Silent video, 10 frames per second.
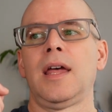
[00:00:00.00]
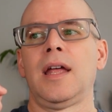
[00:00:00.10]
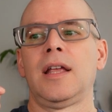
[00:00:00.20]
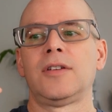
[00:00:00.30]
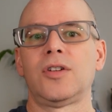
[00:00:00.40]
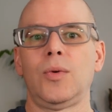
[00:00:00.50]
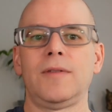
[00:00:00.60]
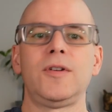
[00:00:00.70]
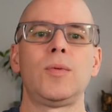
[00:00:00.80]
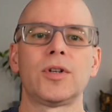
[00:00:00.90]
So
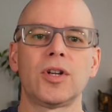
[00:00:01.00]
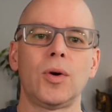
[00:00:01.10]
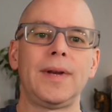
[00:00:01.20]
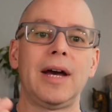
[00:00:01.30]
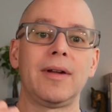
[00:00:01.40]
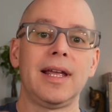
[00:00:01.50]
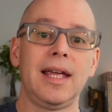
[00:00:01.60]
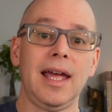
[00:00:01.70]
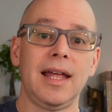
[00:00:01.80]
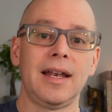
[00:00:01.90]
if you were to go down
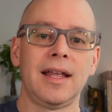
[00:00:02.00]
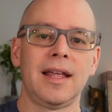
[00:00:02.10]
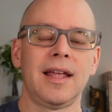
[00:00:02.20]
again,